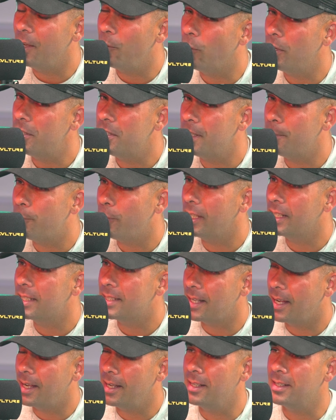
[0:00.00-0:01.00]
once you bring
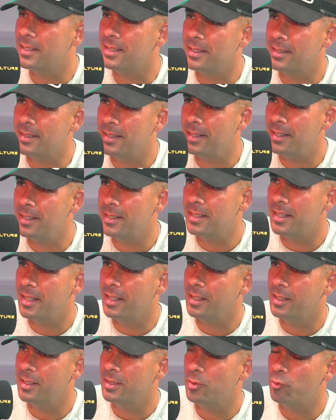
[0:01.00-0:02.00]
science into these
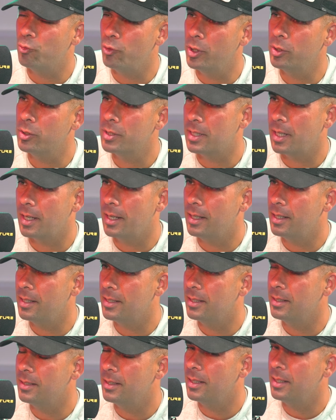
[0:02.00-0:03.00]
things, real
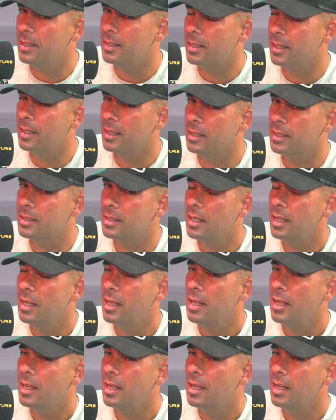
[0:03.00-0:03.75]
science into these things,